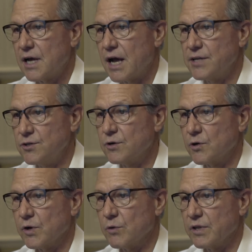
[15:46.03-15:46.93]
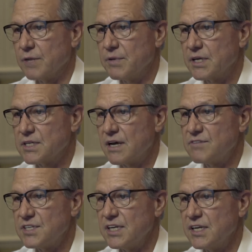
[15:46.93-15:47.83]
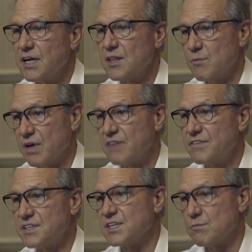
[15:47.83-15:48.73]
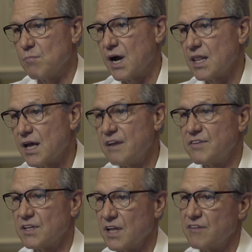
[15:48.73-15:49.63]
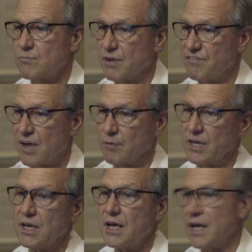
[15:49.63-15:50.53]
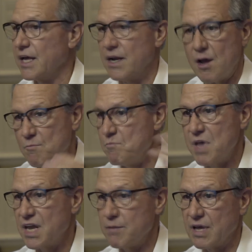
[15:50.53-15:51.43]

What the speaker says: I do agree with it because I've seen the benefits in my life and the life of my family and many,